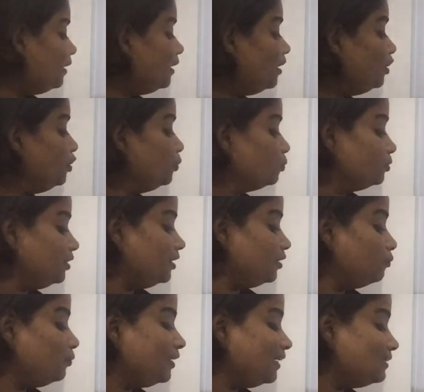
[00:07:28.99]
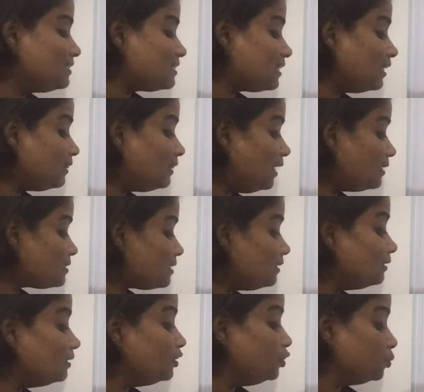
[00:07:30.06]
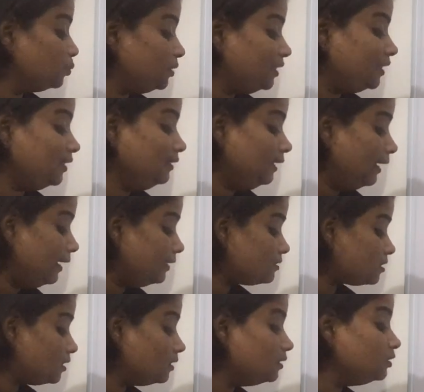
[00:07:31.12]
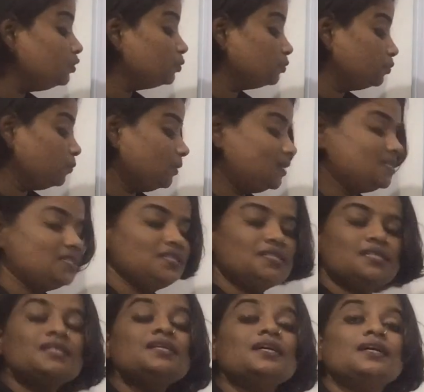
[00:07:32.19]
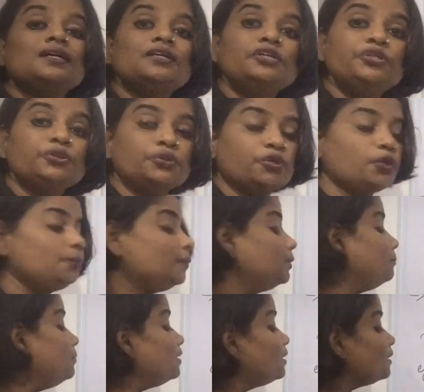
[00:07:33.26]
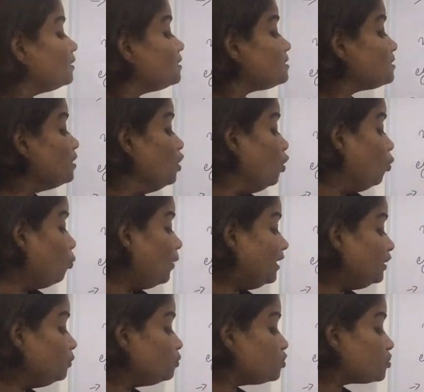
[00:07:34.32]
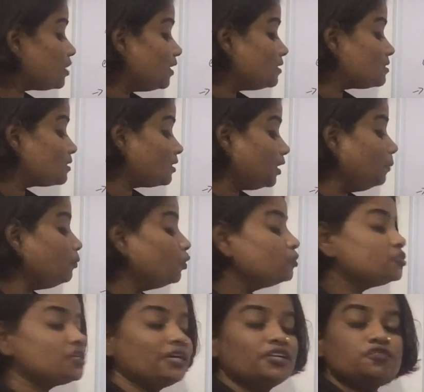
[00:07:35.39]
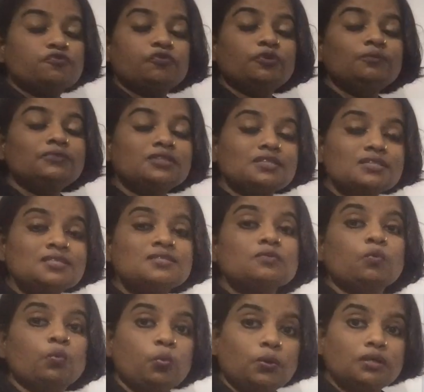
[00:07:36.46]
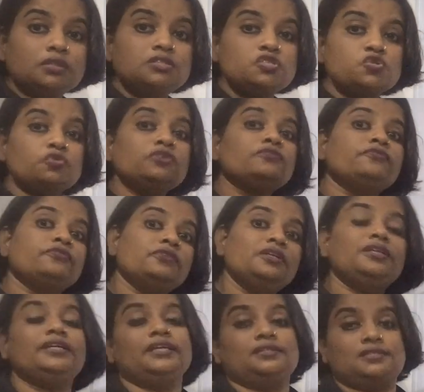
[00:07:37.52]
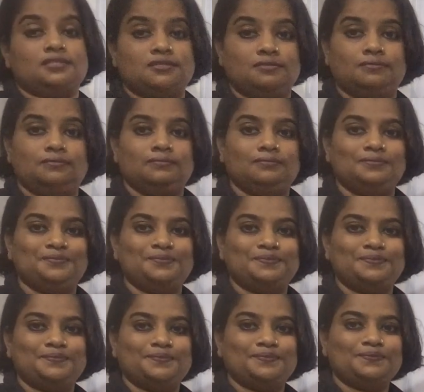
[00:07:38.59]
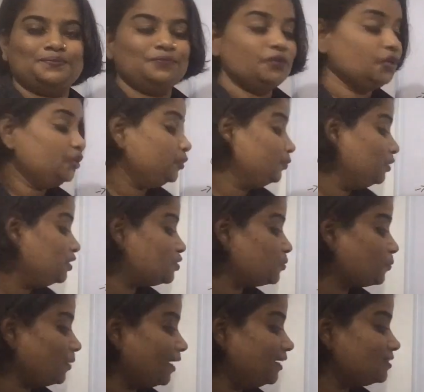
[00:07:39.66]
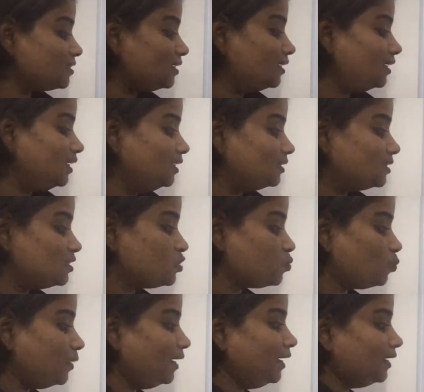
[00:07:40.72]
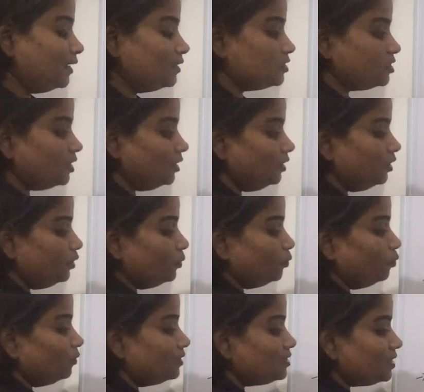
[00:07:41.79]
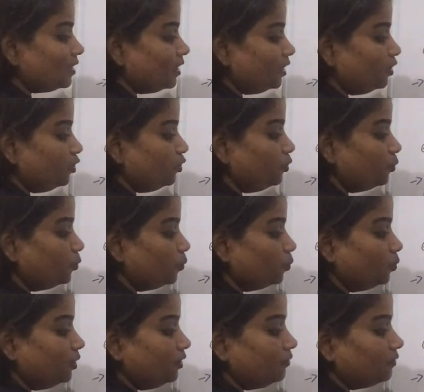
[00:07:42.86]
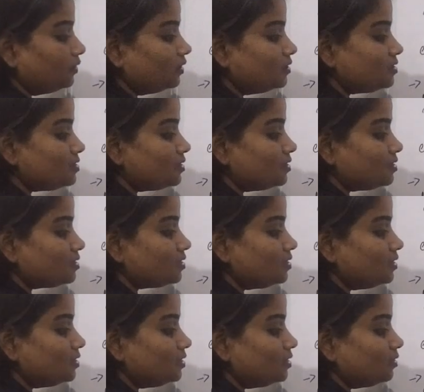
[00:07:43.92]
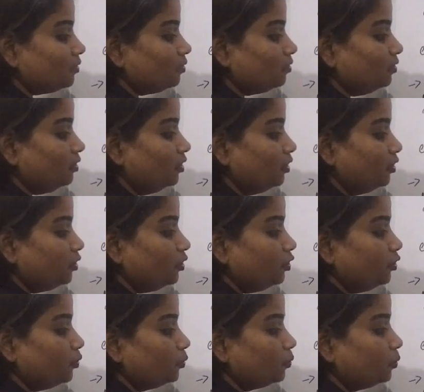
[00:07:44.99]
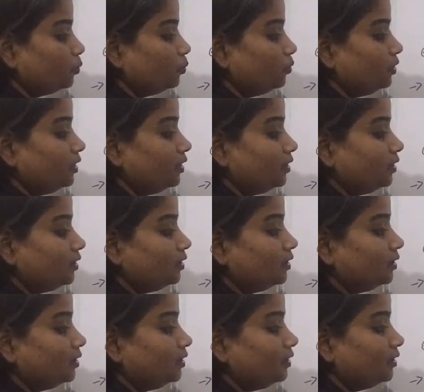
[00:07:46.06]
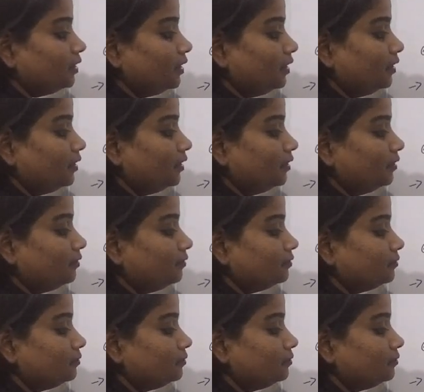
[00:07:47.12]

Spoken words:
A union, we can say that a union and a university, a European, because when you transcribe or transform these words to the phonetics, you need to write in this way. I can tell you once again, university or union.